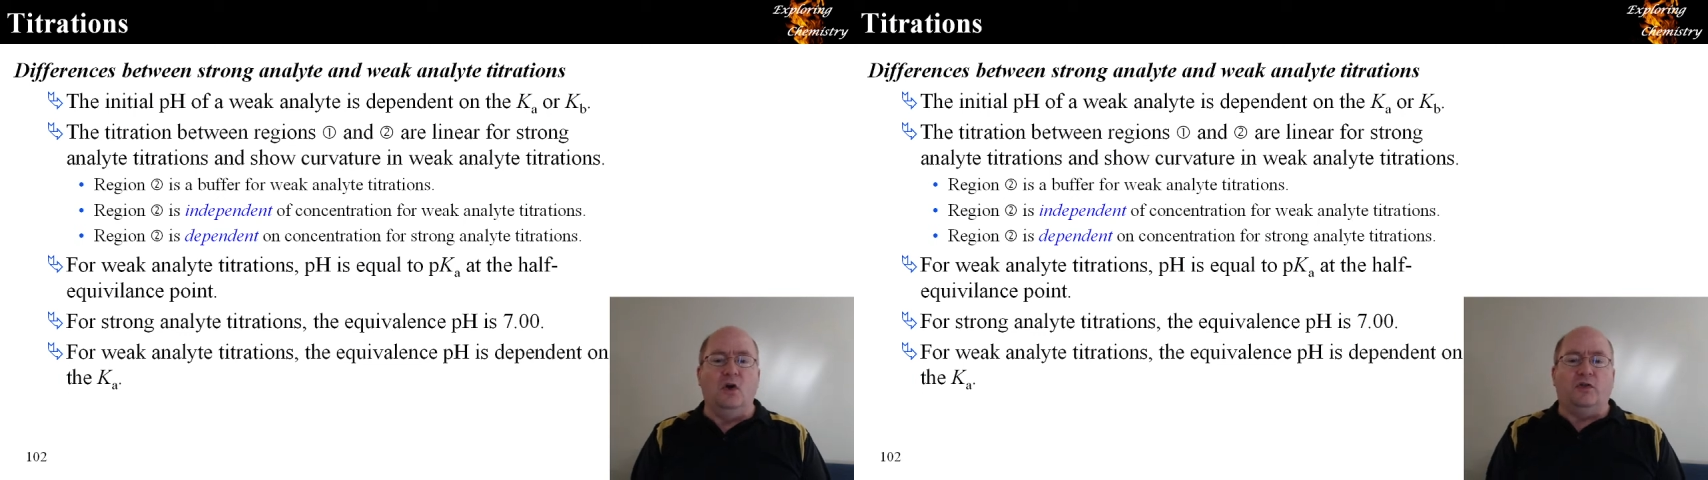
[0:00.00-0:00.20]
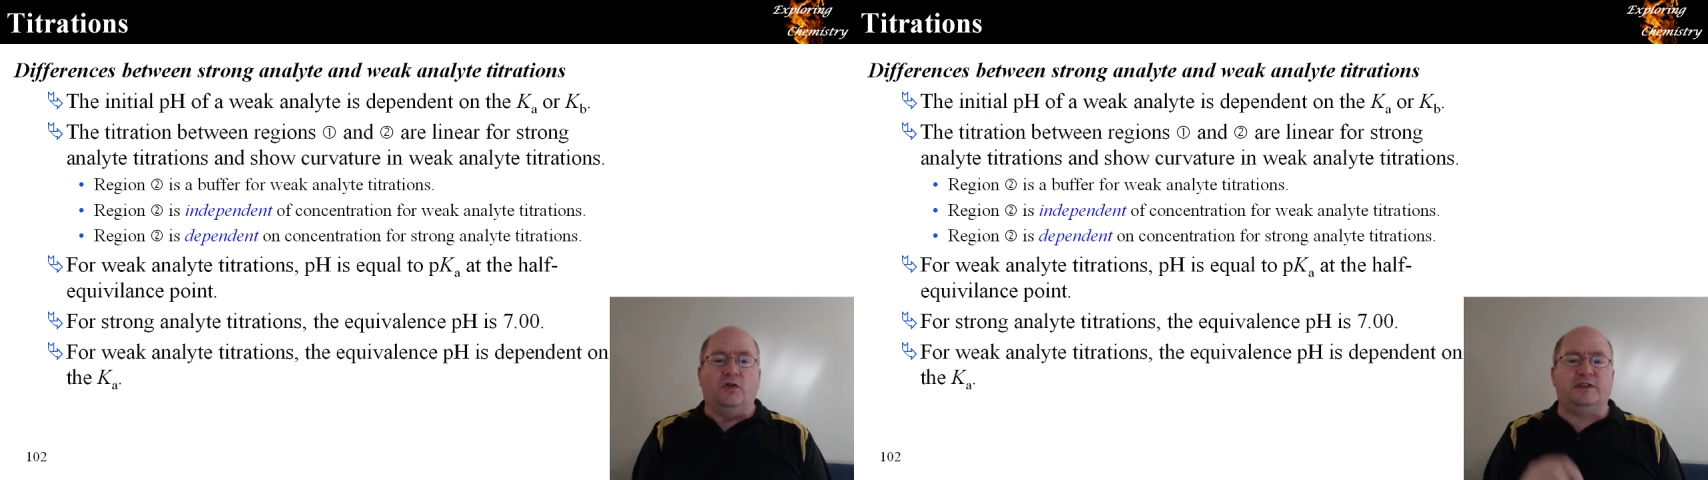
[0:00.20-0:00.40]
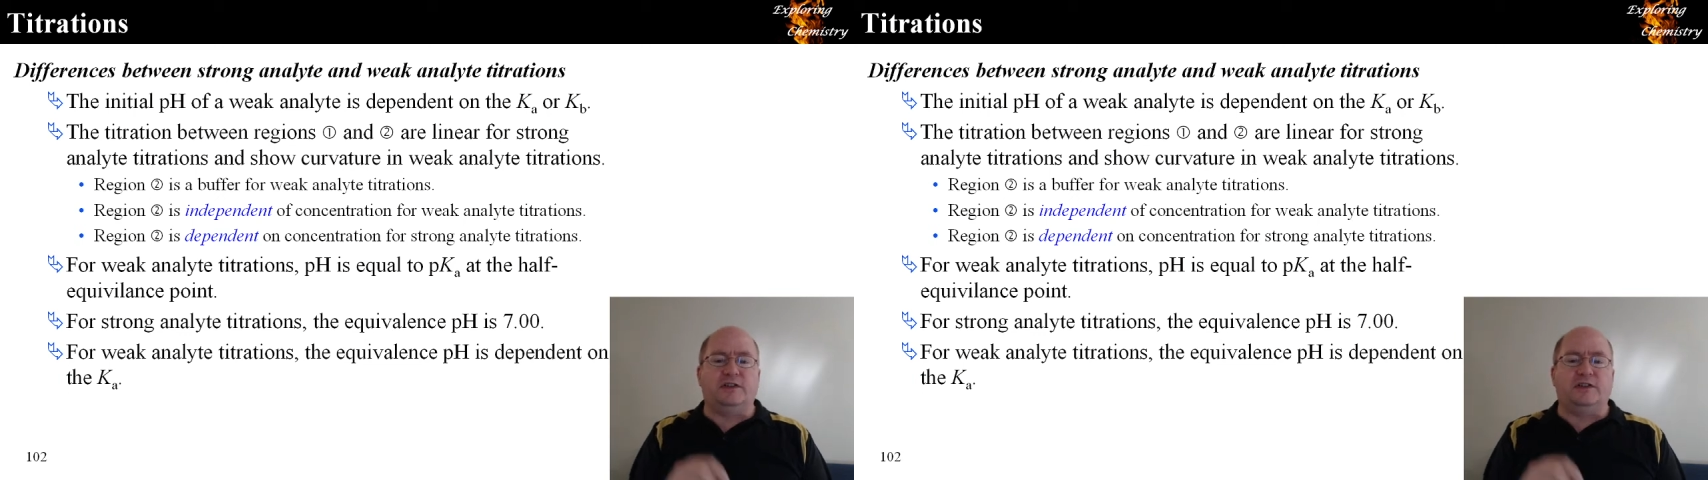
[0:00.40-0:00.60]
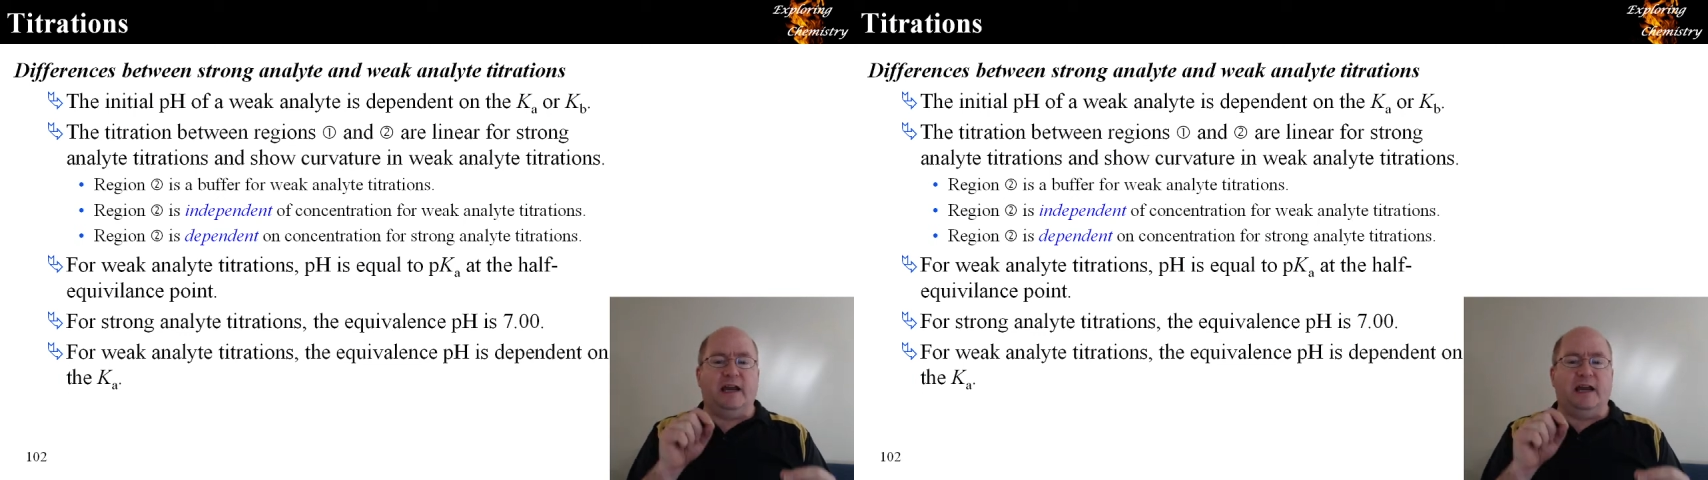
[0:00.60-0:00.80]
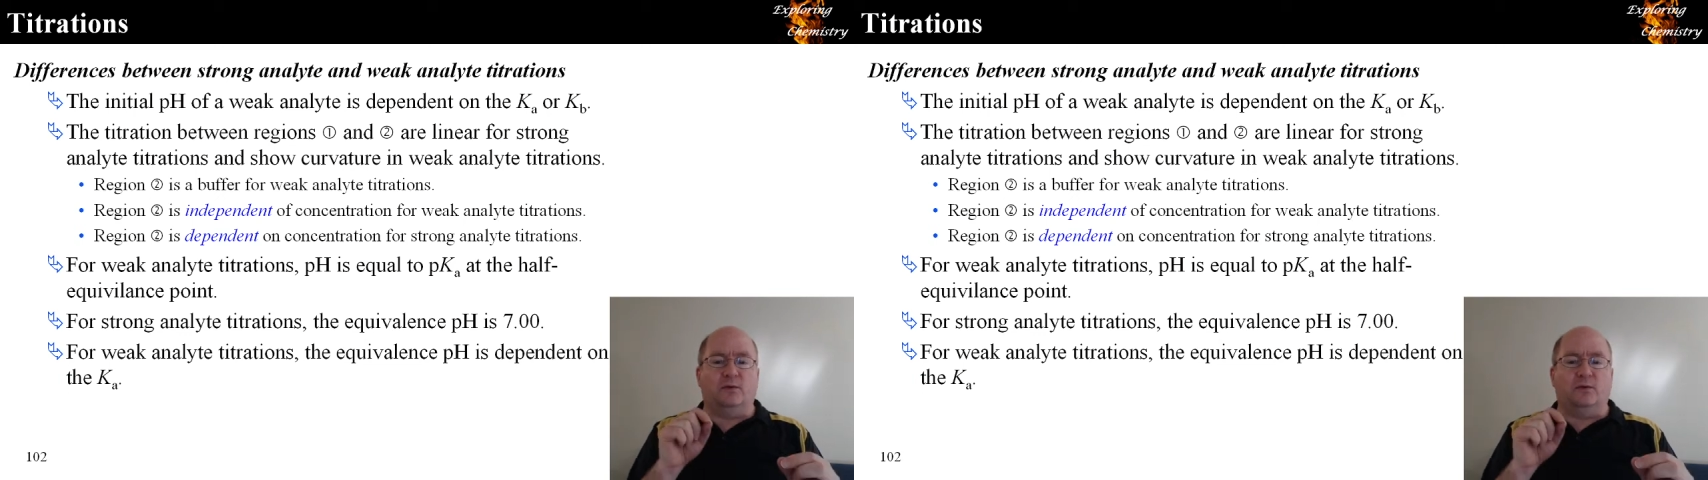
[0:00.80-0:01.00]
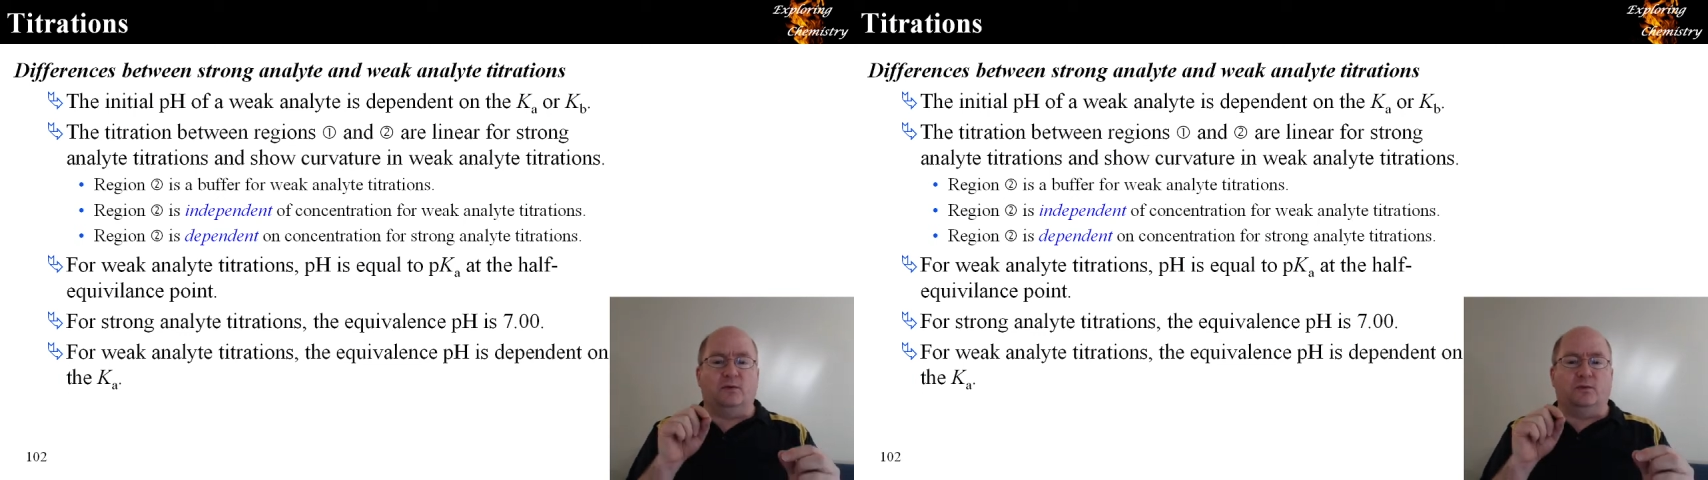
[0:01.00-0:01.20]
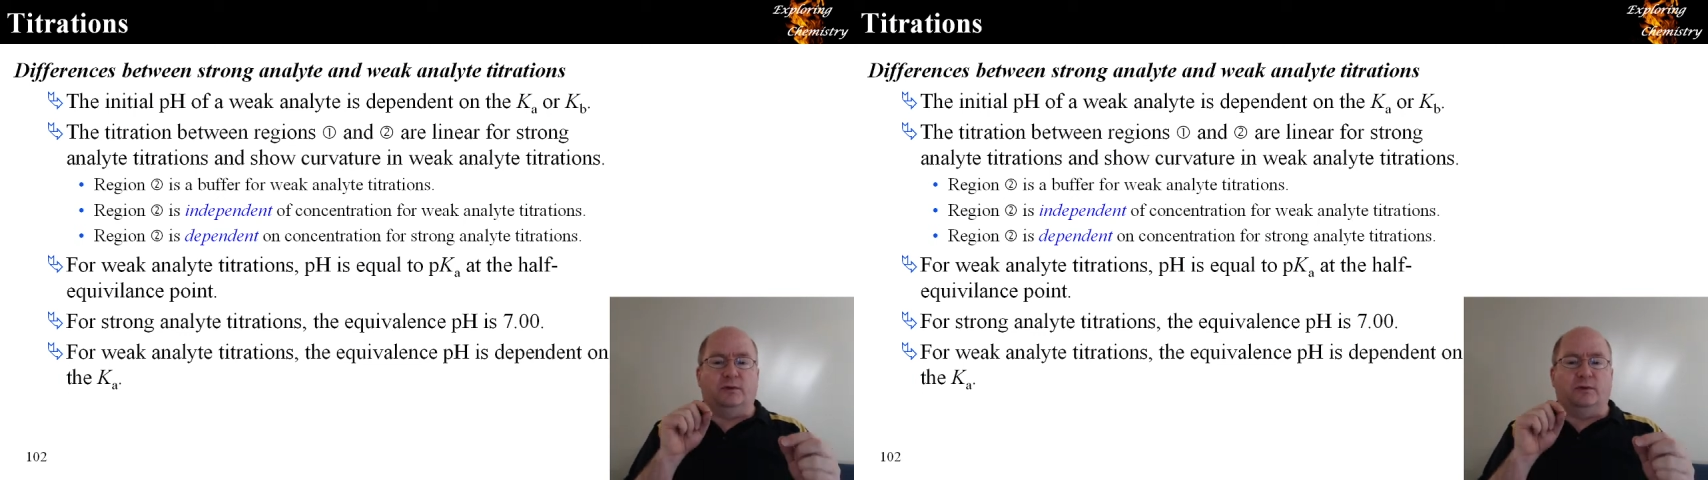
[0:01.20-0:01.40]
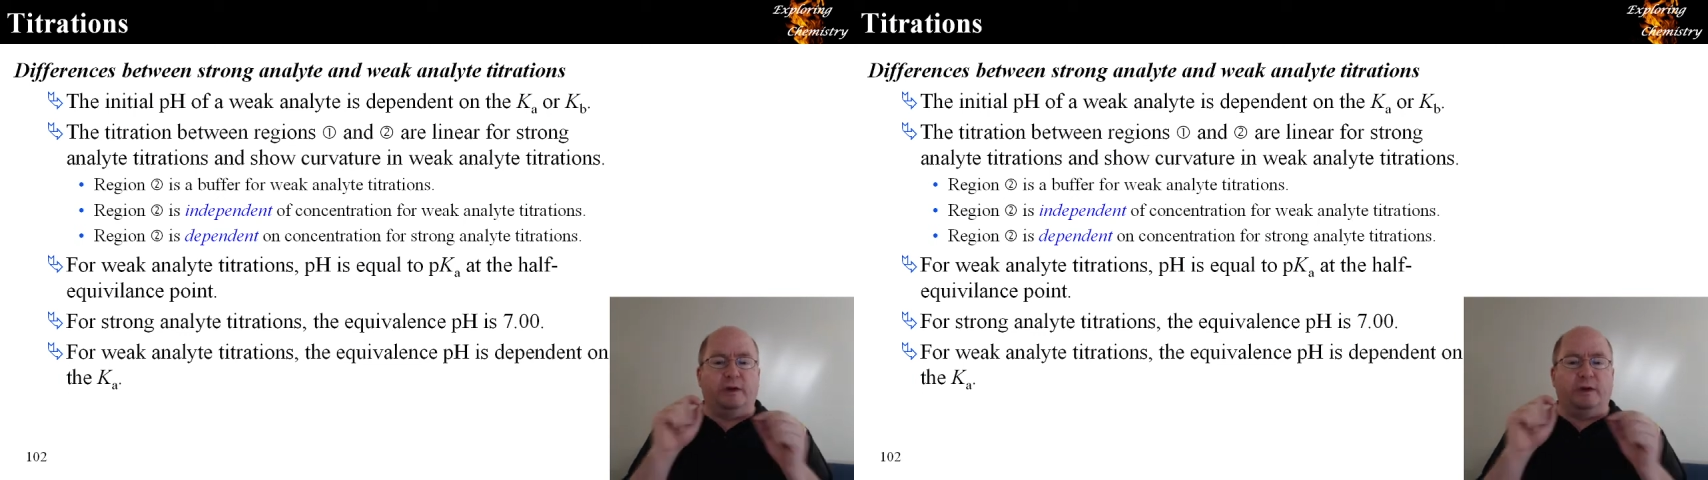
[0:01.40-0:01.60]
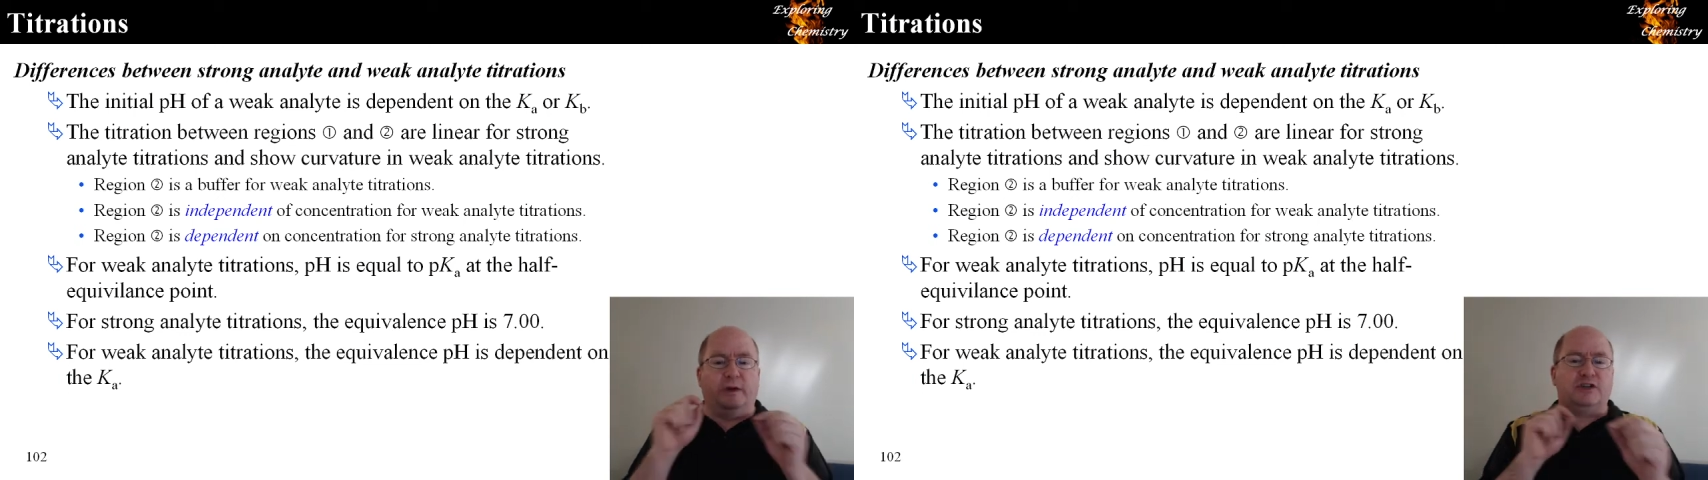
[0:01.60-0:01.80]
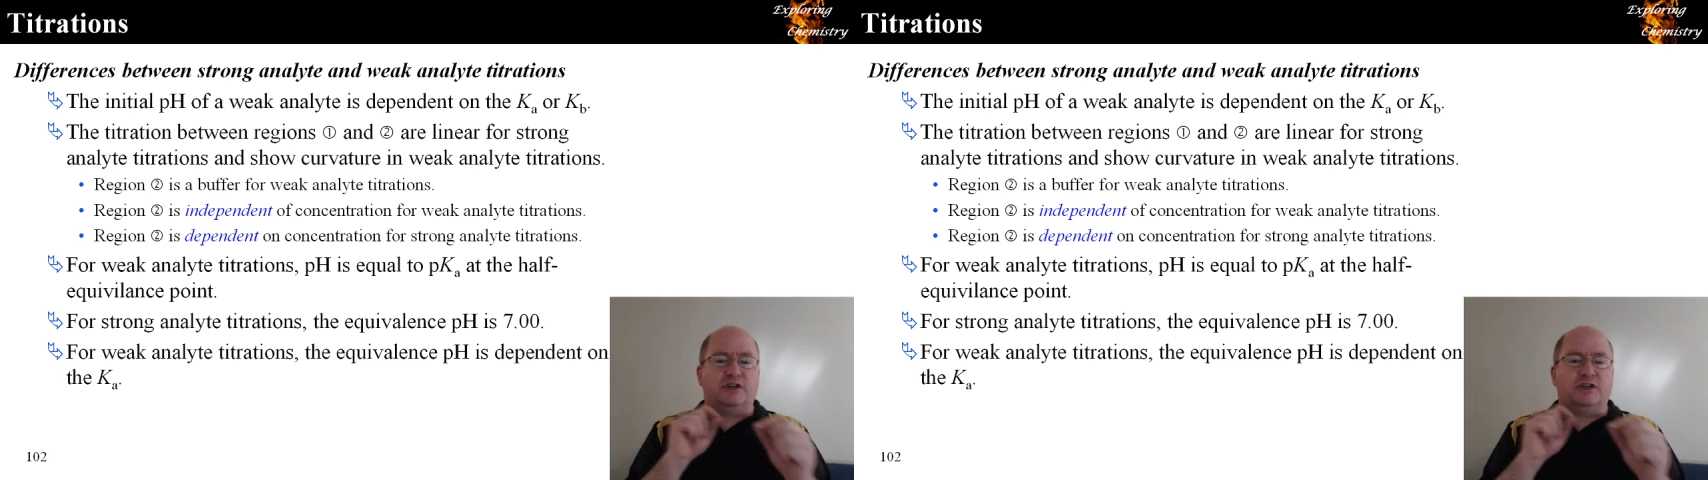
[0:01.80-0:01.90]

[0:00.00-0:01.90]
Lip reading: The region